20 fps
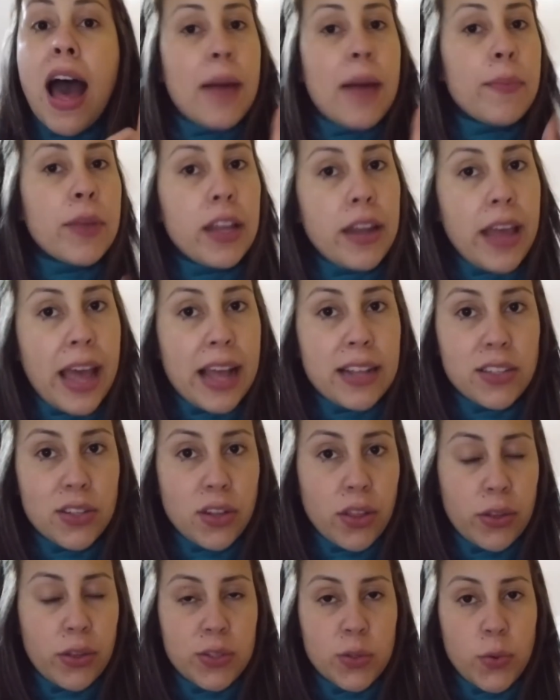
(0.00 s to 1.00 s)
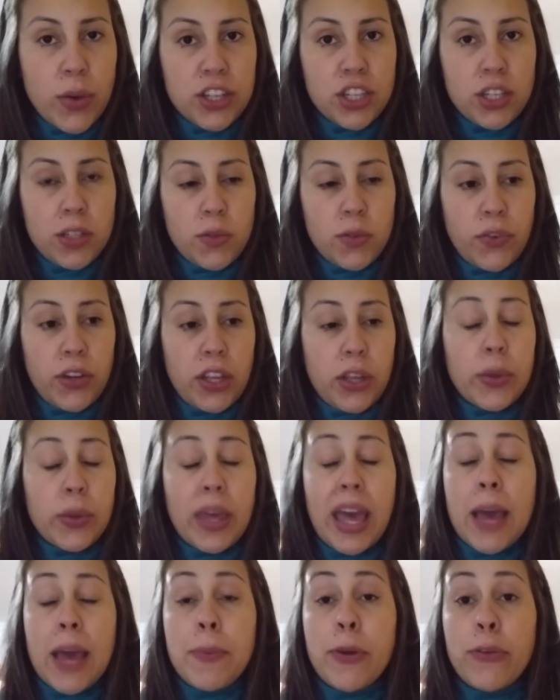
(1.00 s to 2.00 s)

I'm going to answer those questions for you, okay?